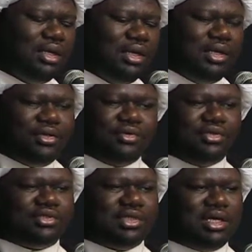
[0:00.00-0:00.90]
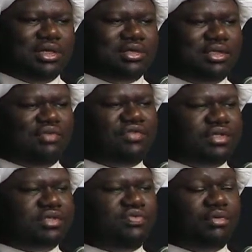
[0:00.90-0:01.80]
Here, there's not a
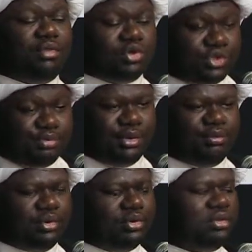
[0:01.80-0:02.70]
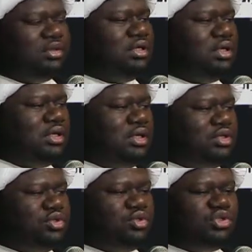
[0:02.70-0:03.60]
difference for most people
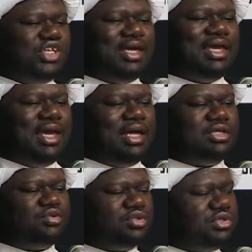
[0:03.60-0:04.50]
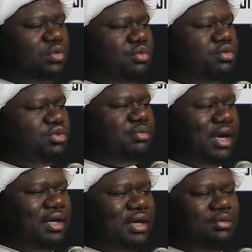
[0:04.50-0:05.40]
to shake hands with someone who's
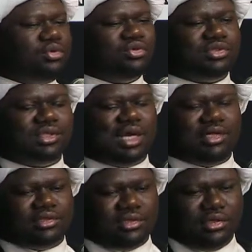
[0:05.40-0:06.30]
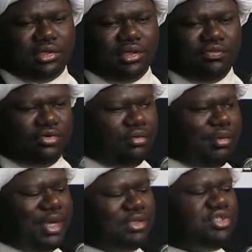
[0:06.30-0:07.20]
mahram or who's not. For a
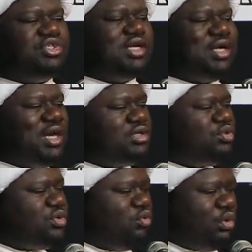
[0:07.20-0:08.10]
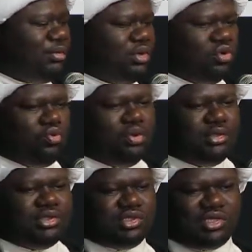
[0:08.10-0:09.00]
man to shake hands with a woman or a
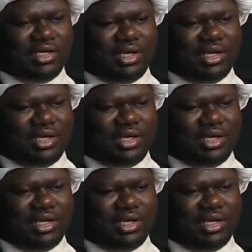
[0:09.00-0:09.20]
woman to shake